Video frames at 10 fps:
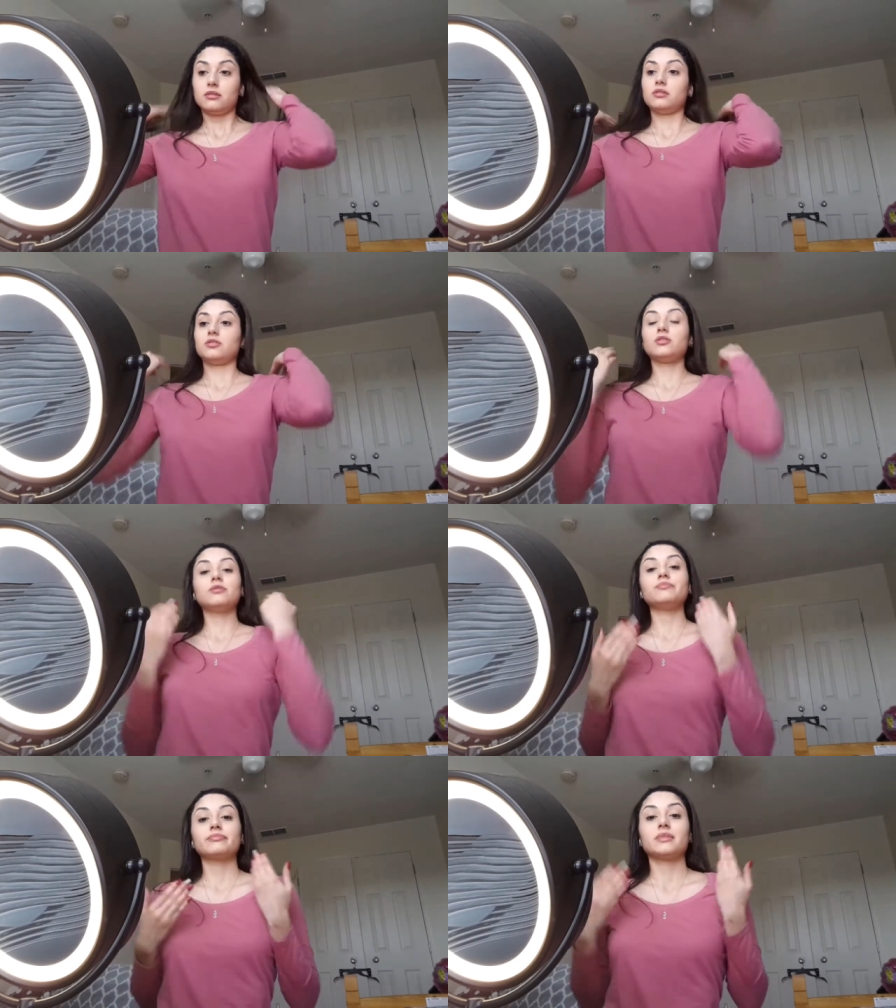
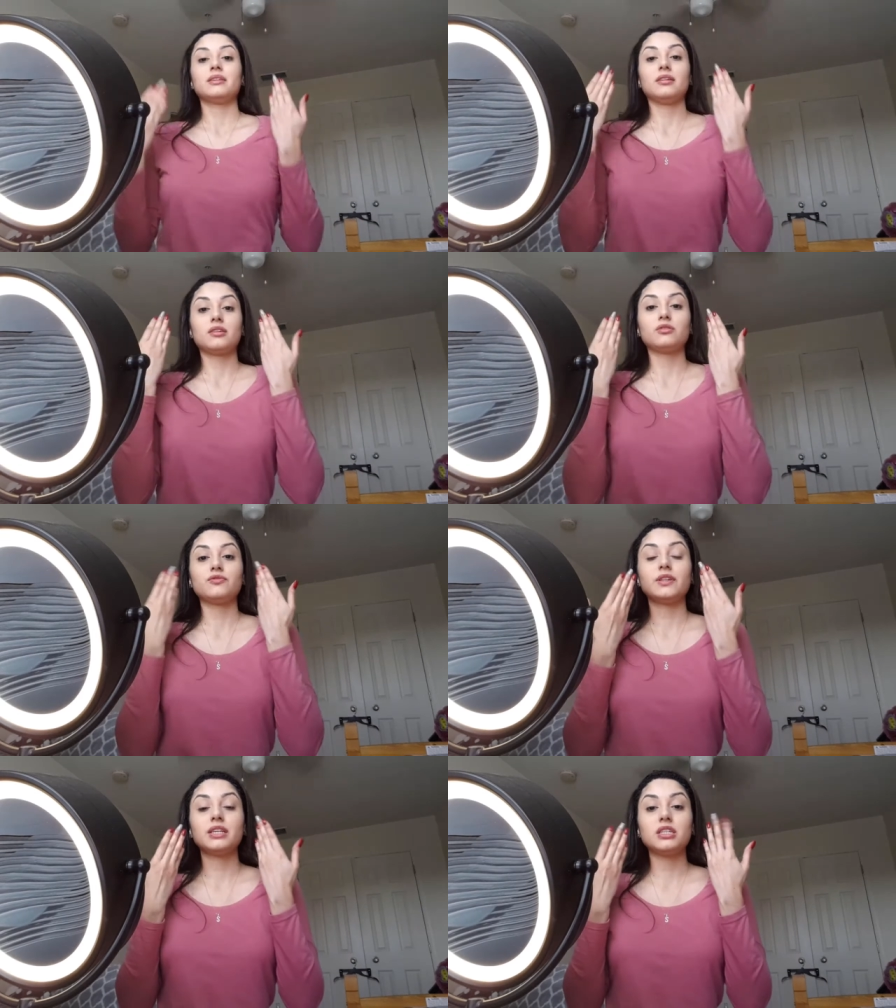So here goes
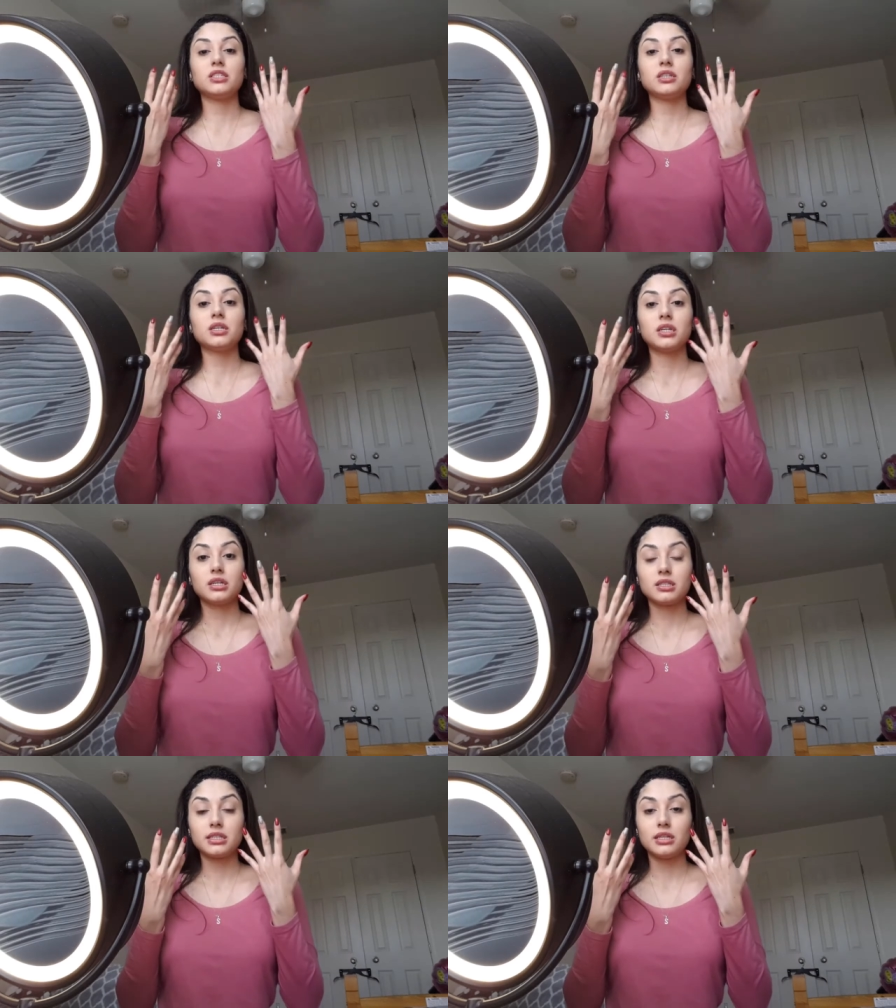foundation,
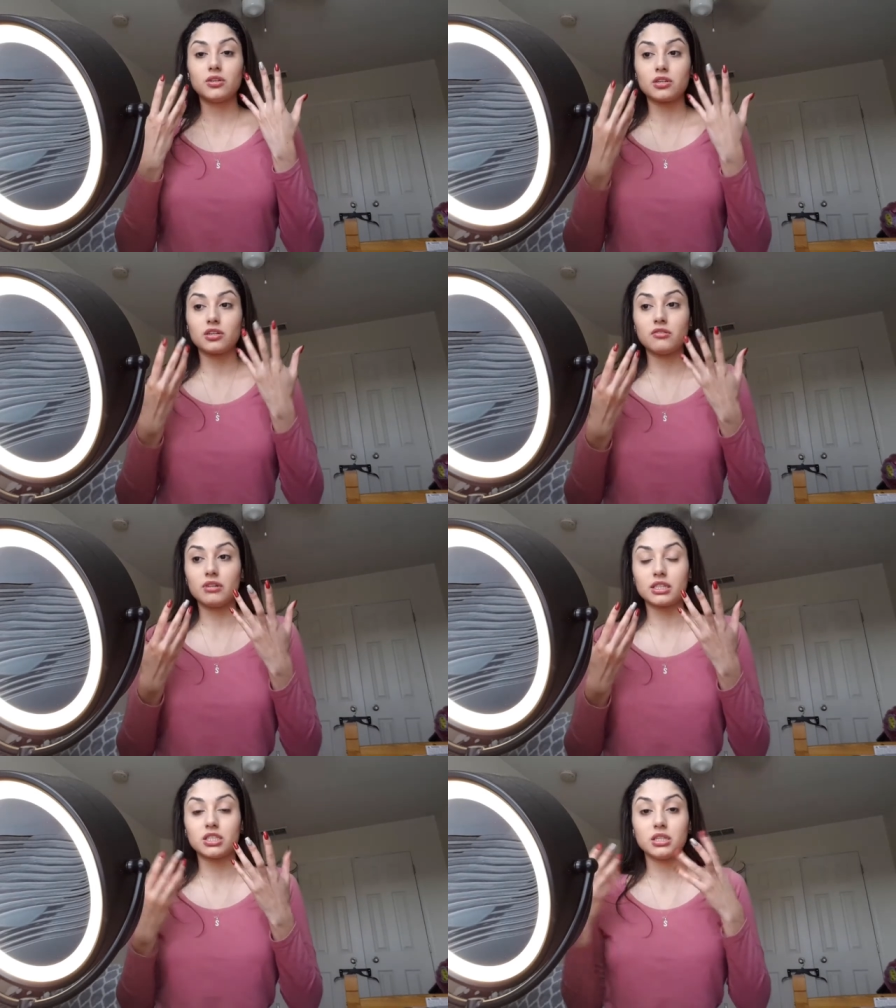concealer,
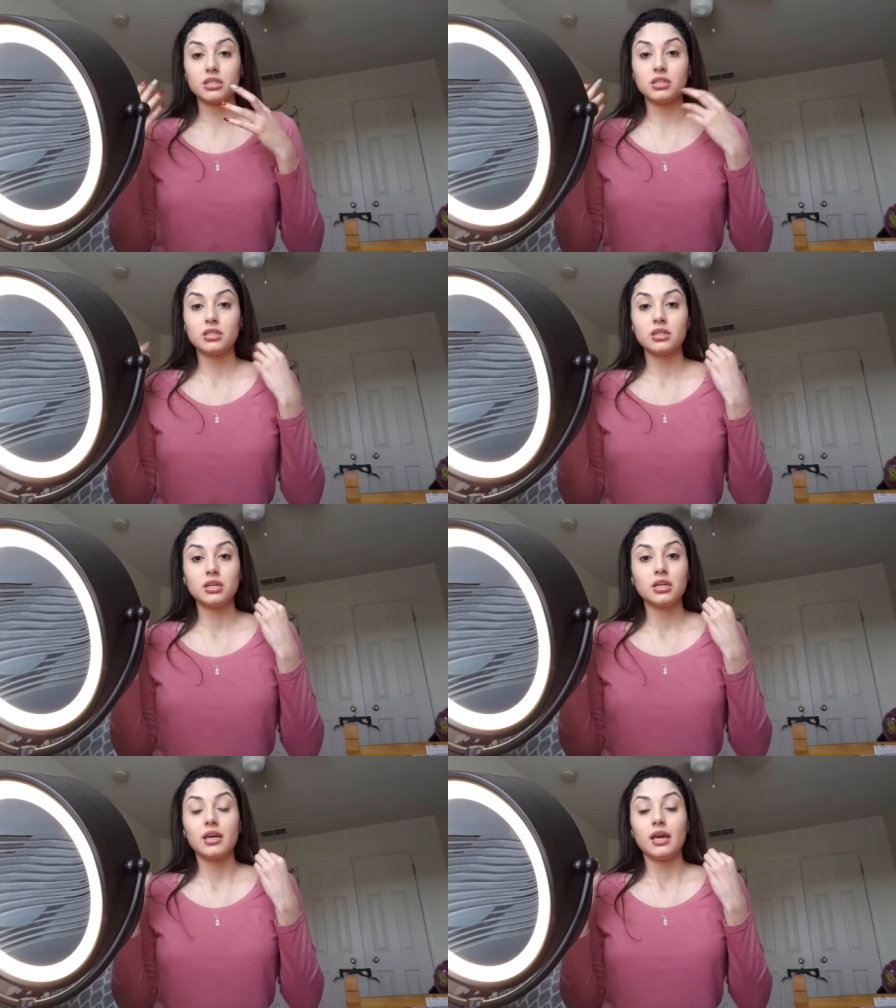correction,
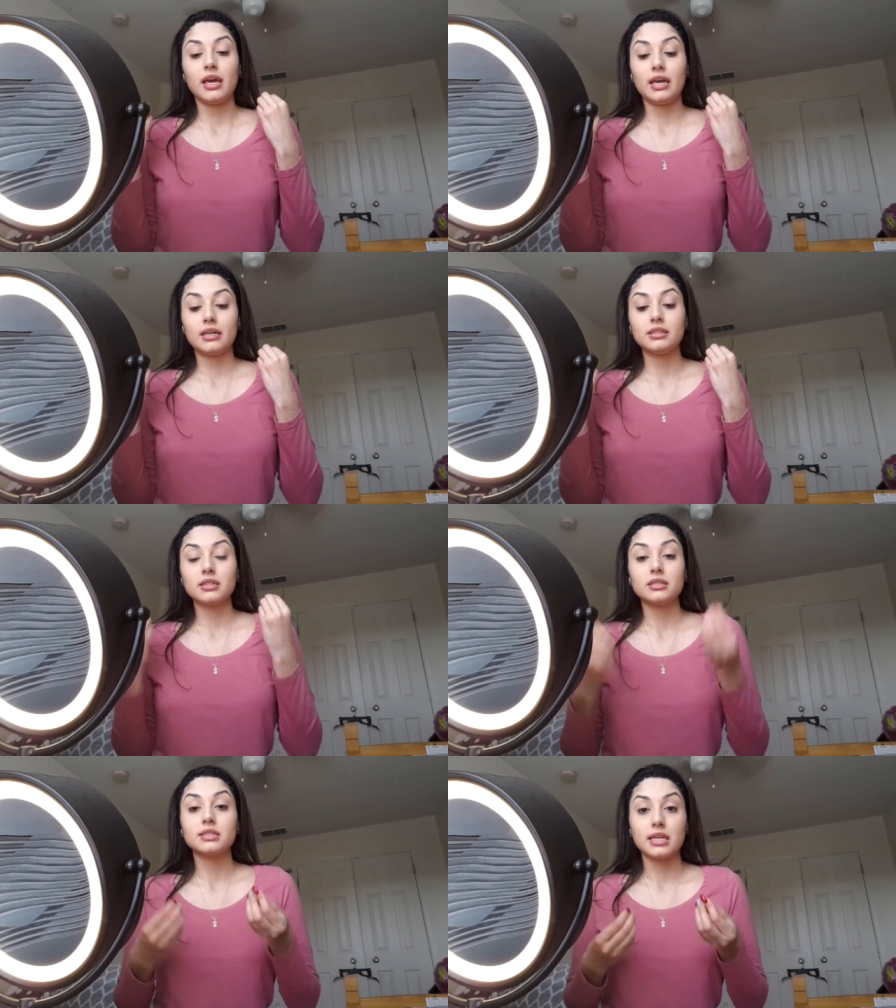and
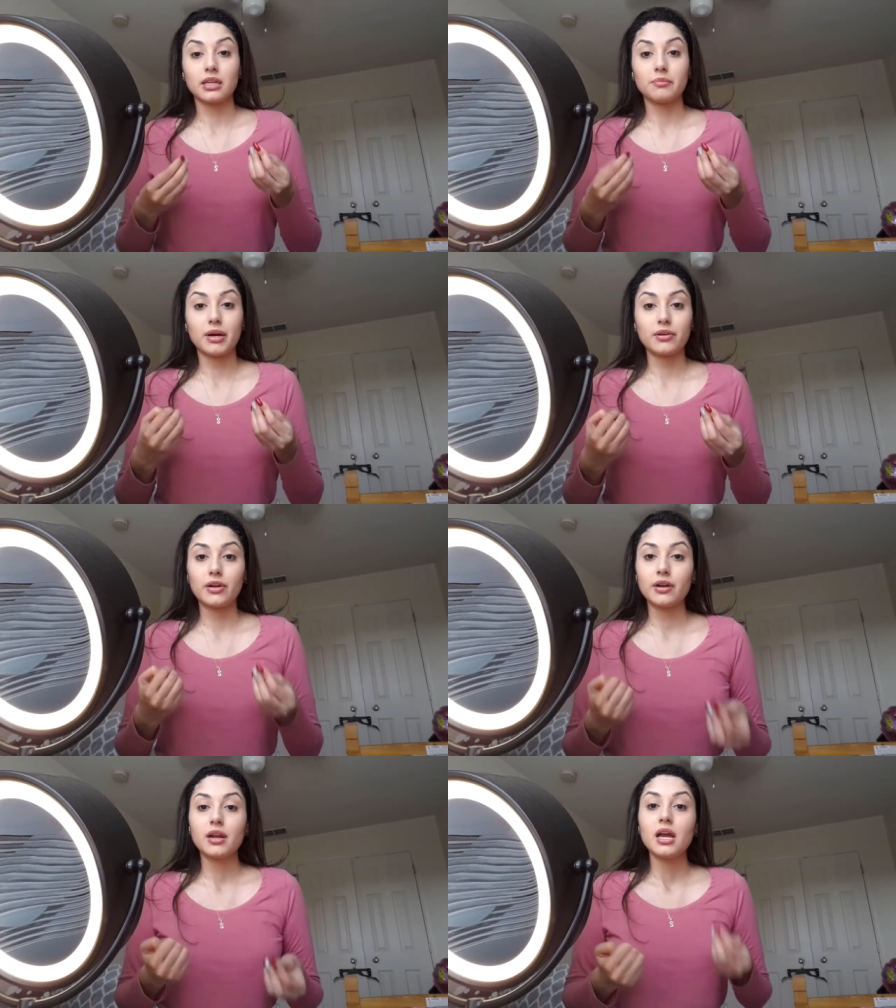setting
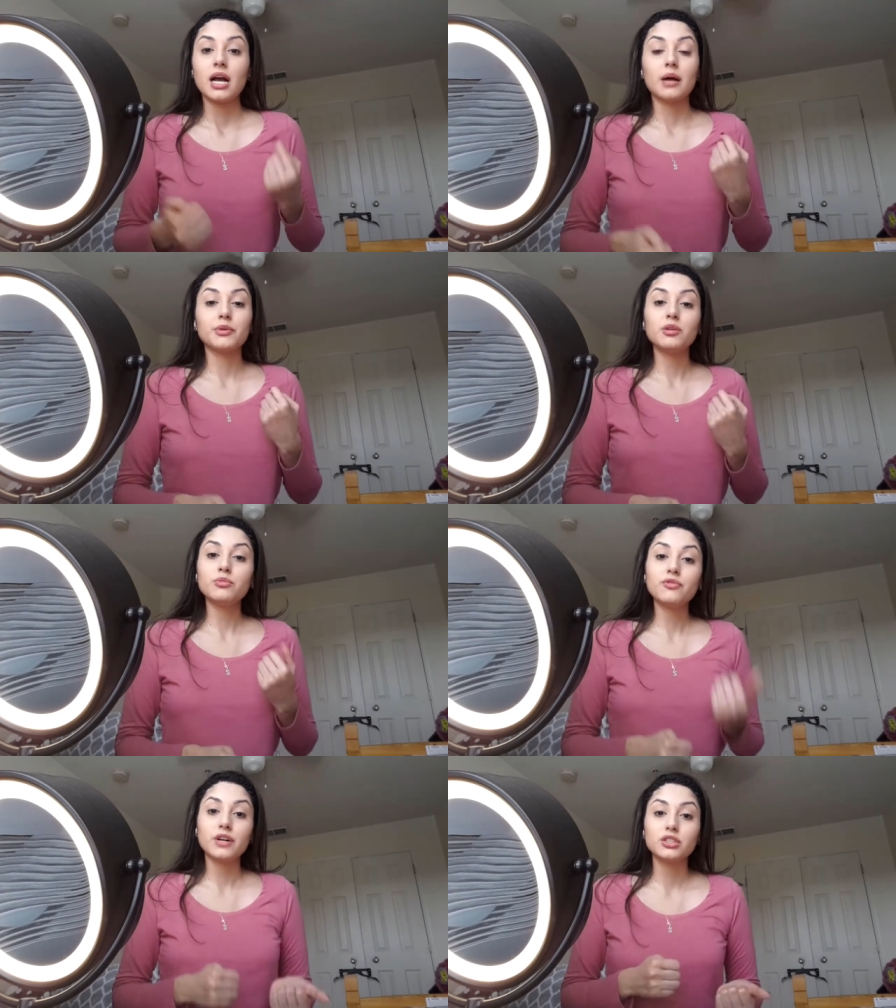powder. I'm going to
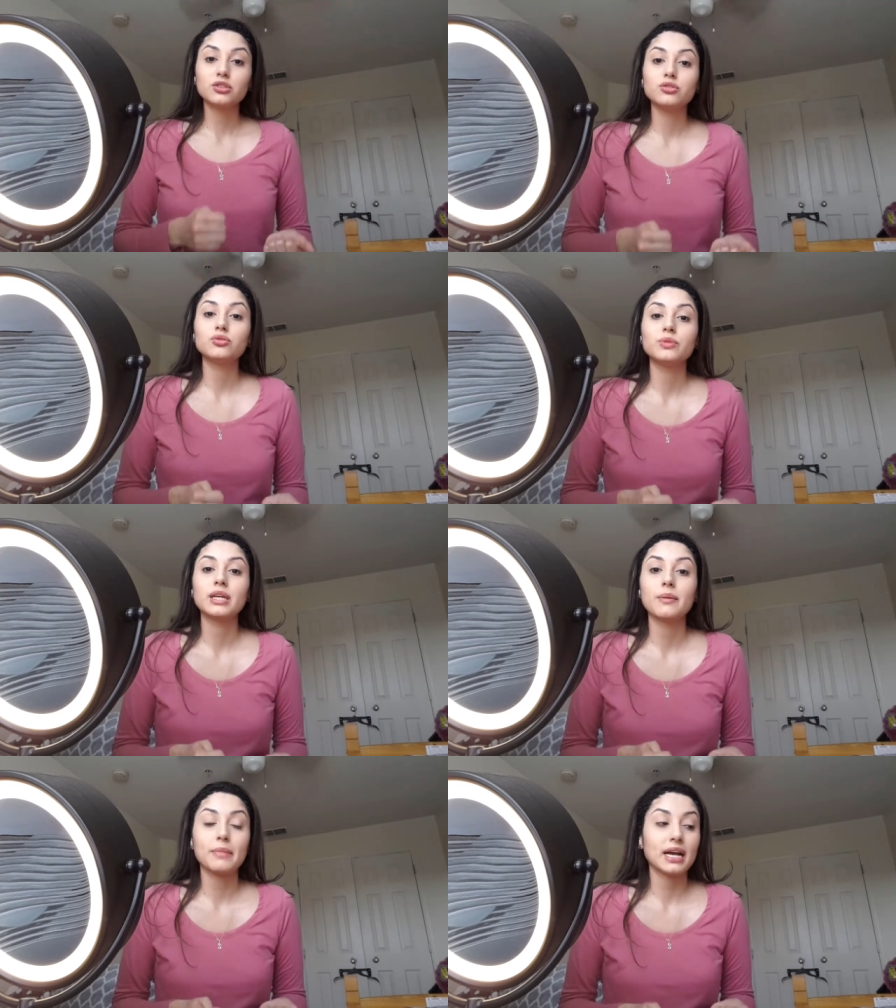move on to
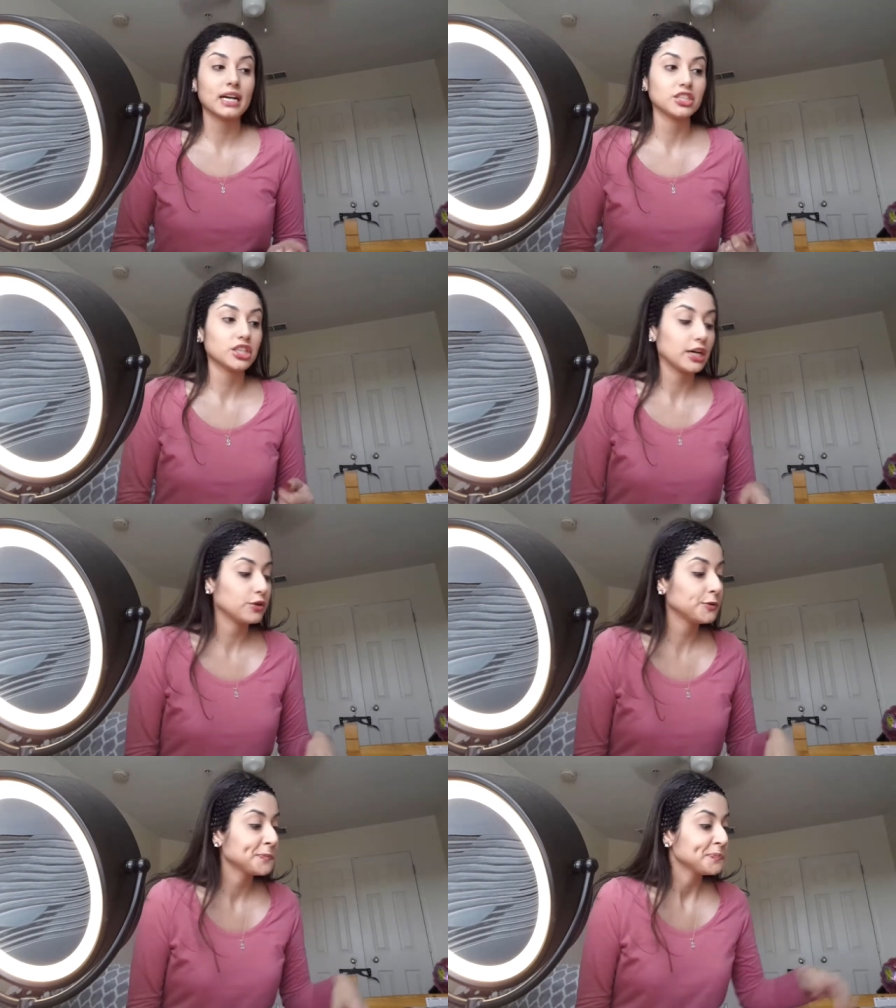doing my eyeshadow.